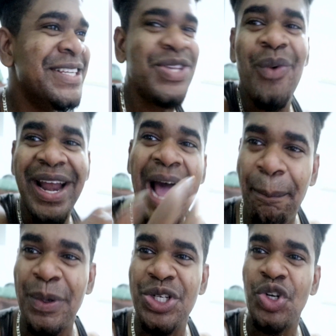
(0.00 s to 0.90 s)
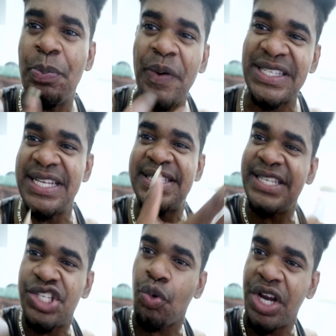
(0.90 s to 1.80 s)
so what happened to the present
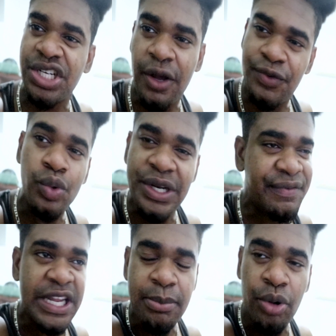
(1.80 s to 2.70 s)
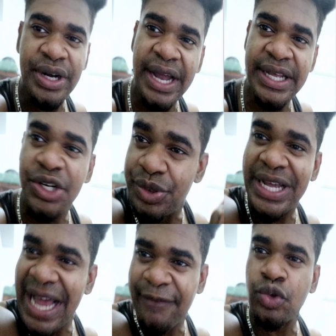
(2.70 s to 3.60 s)
situation of you living in Morne Daniel? You
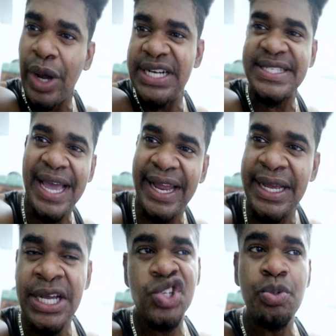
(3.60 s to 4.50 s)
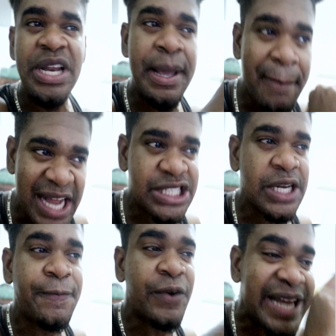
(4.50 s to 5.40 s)
then have to go and decide to build a
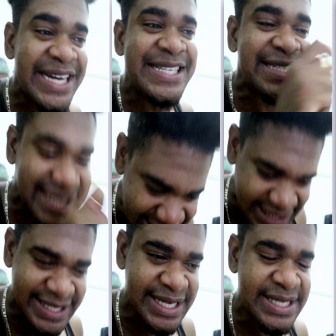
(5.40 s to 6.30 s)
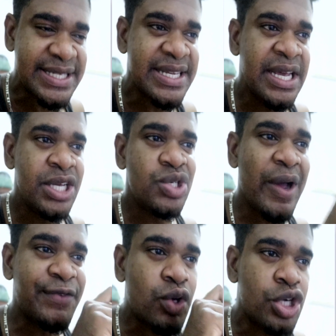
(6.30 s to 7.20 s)
mansion for then the citizens to
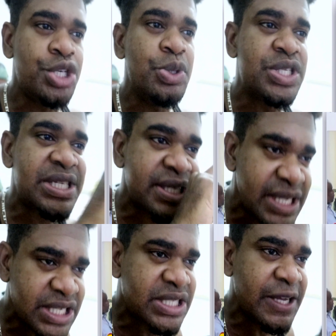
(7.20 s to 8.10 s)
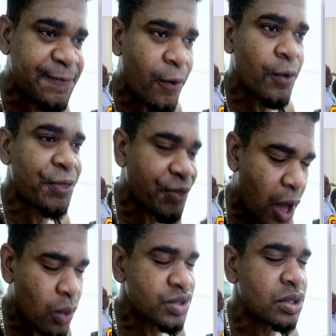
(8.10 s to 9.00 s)
have to contribute
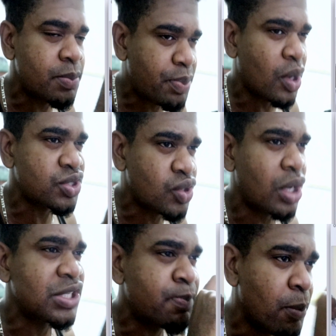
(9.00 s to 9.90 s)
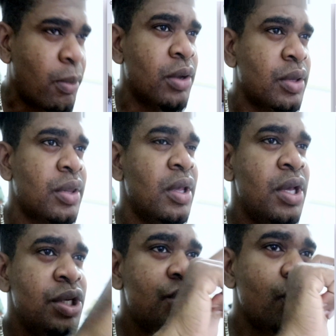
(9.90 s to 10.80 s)
64,000 plus dollars per month
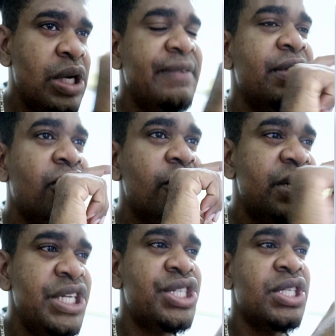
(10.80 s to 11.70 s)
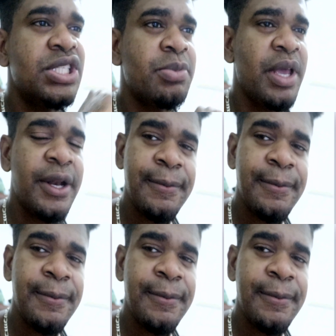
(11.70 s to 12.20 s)
to your living conditions, man.